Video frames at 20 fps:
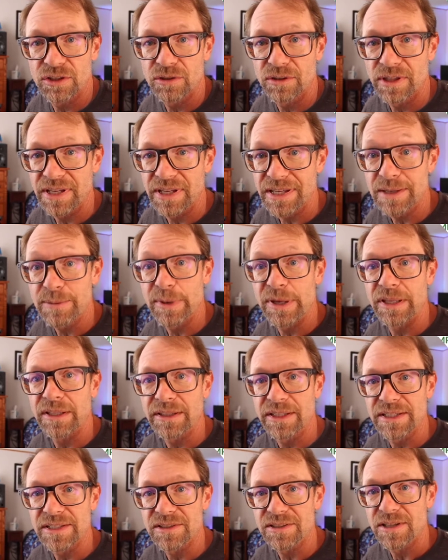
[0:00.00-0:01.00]
the email
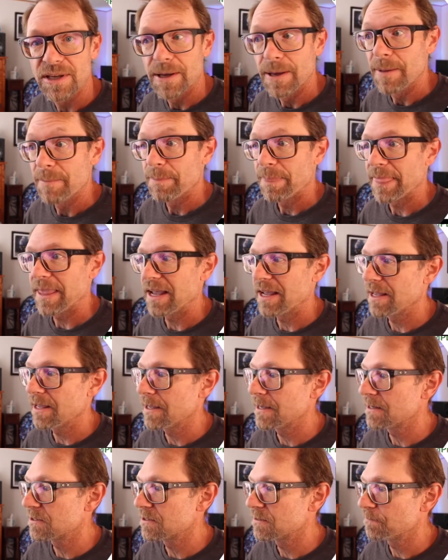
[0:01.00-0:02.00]
list.
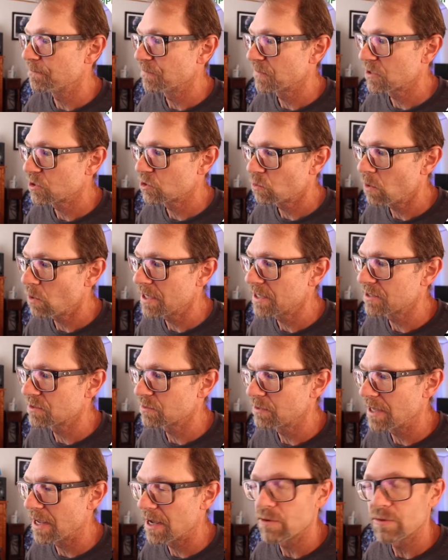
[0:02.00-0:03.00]
And twice
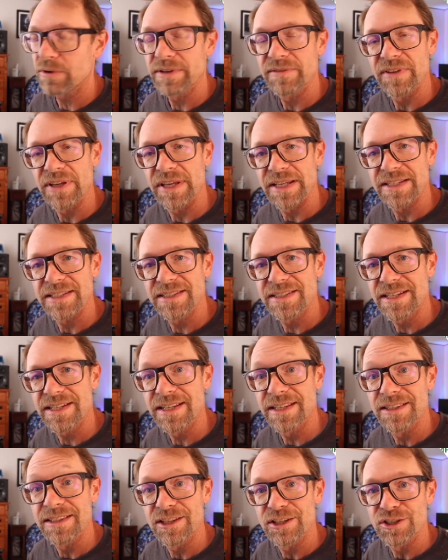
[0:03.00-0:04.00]
now we've
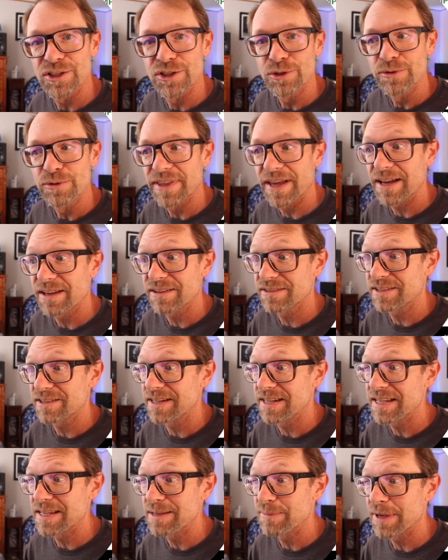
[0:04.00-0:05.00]
exceeded the
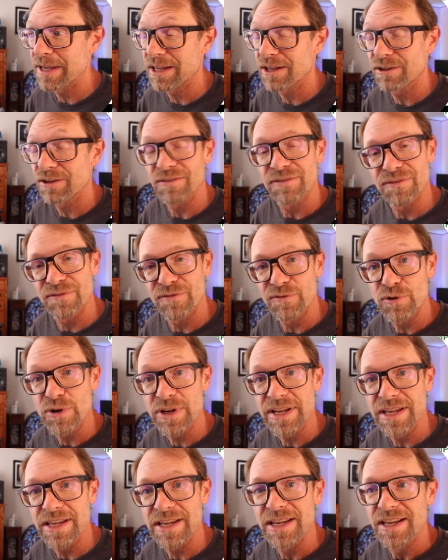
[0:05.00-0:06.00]
2,000 email
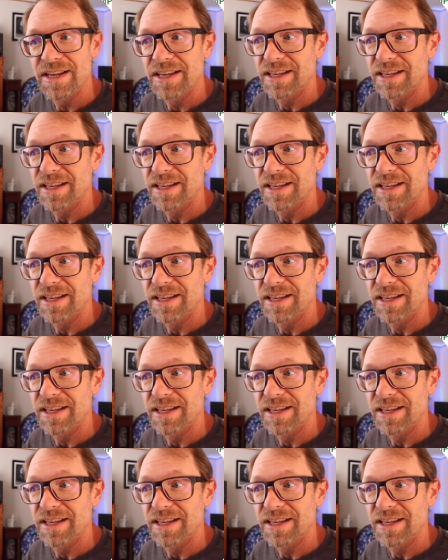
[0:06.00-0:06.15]
free